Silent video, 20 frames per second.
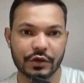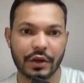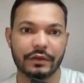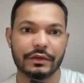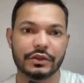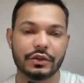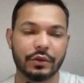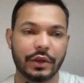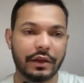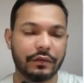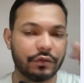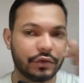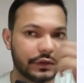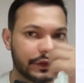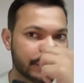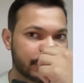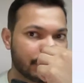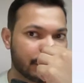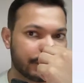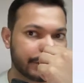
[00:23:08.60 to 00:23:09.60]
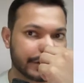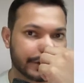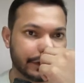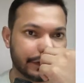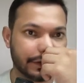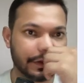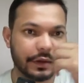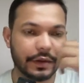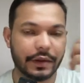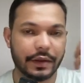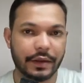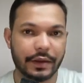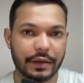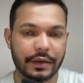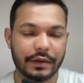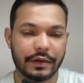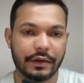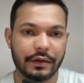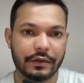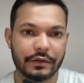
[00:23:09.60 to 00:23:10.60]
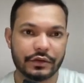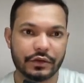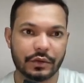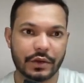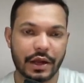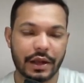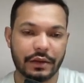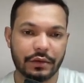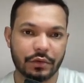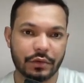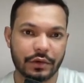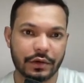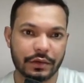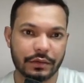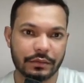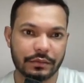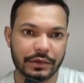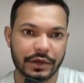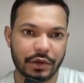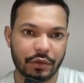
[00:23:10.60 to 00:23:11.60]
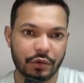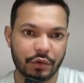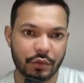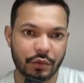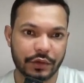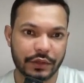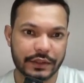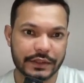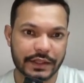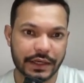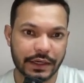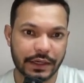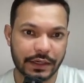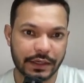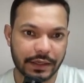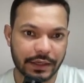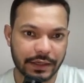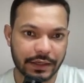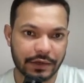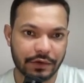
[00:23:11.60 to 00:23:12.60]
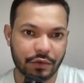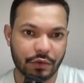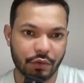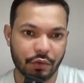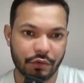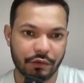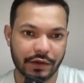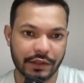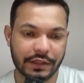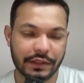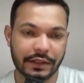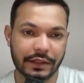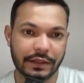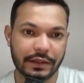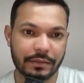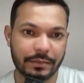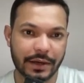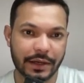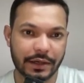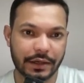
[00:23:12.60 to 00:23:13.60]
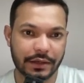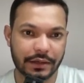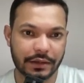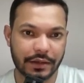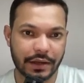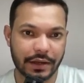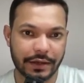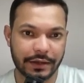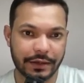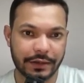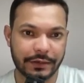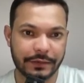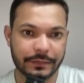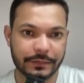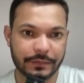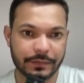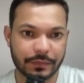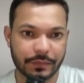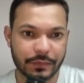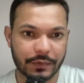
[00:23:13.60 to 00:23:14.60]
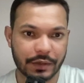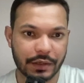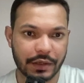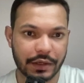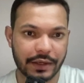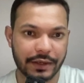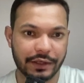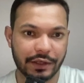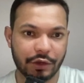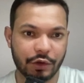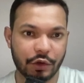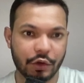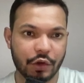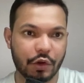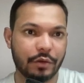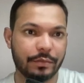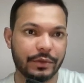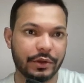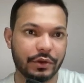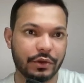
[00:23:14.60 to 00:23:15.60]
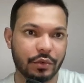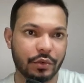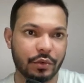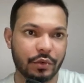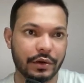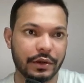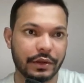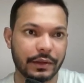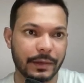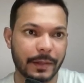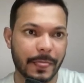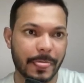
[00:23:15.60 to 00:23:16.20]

So I was looking for this option. So I could download this entire code rather than the meta ID. I click on copy code.